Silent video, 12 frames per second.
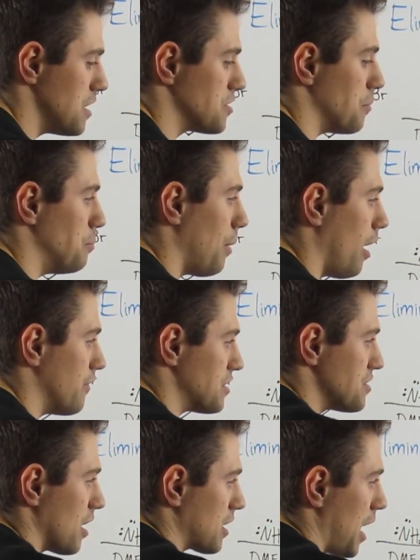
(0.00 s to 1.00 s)
is above,
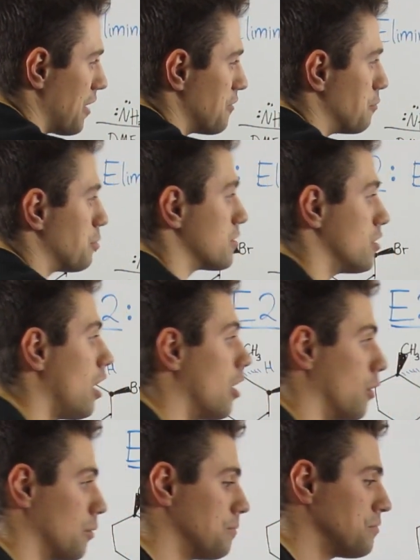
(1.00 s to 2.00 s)
it's not kind of
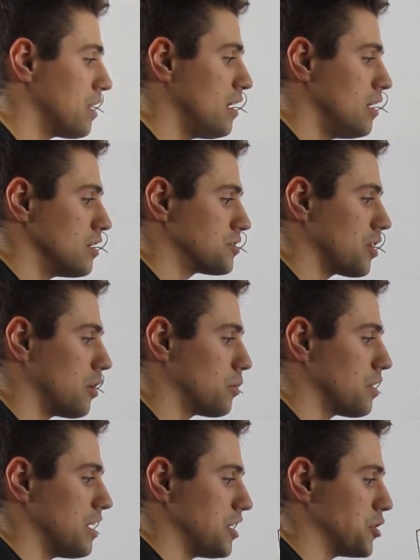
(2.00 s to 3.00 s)
below.
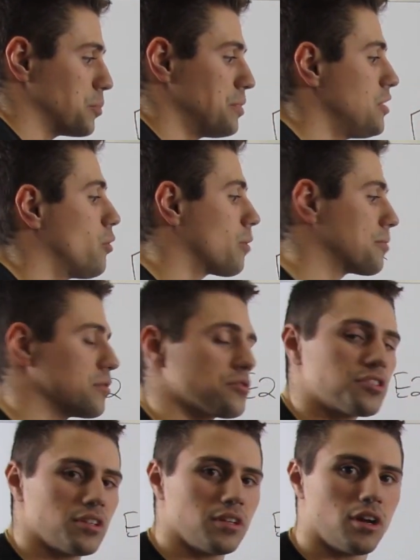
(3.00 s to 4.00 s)
So your p
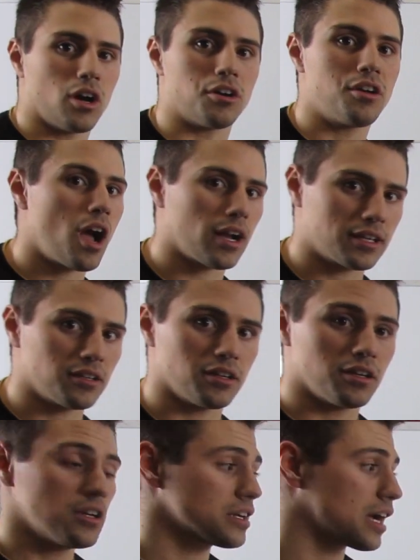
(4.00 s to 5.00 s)
orbitals are not going
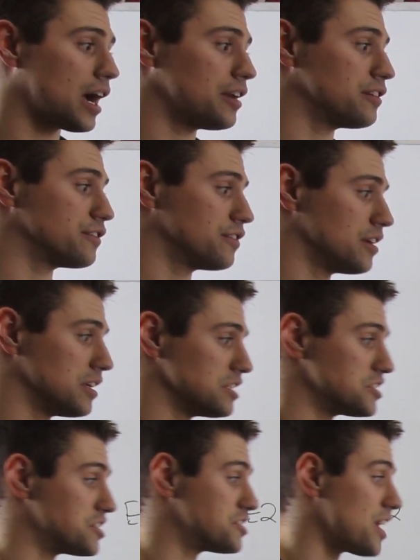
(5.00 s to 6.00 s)
to kind of
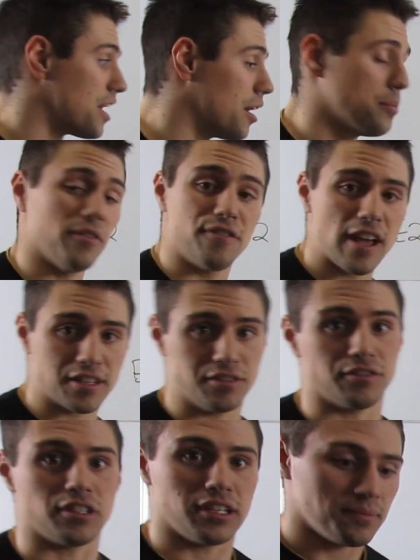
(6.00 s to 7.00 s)
set up
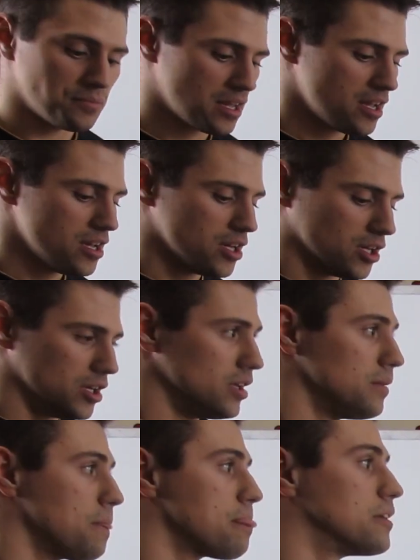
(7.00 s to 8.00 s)
effectively.
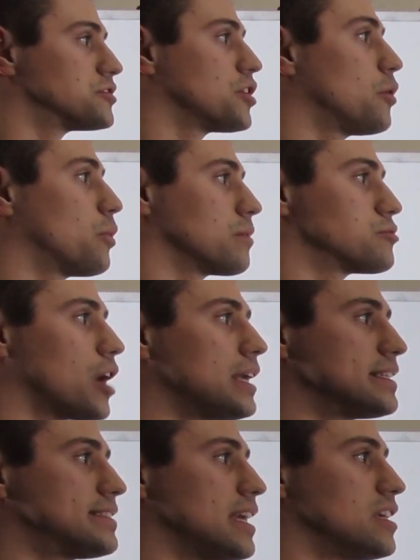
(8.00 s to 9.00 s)
So what I'm trying
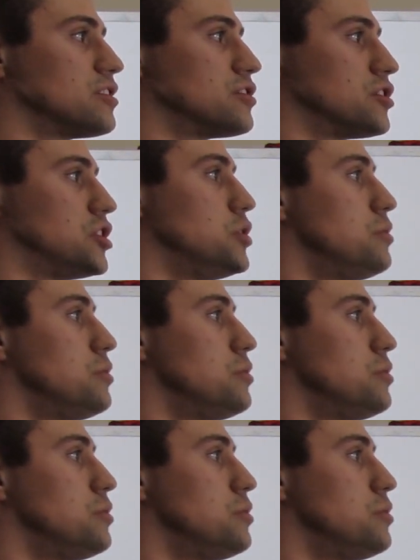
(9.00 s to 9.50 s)
to say is you